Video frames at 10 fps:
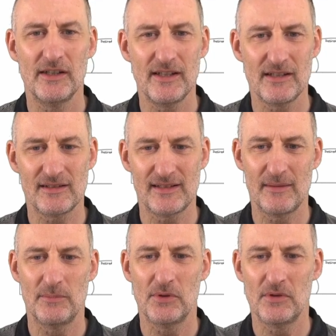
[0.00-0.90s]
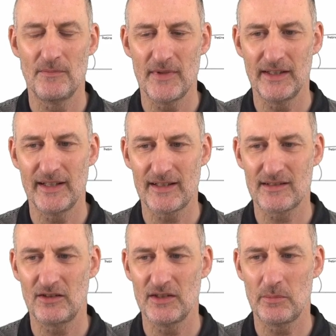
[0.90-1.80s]
example in
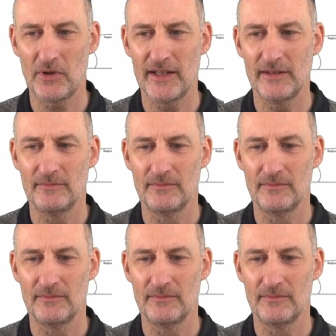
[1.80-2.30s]
ExcaliBrain.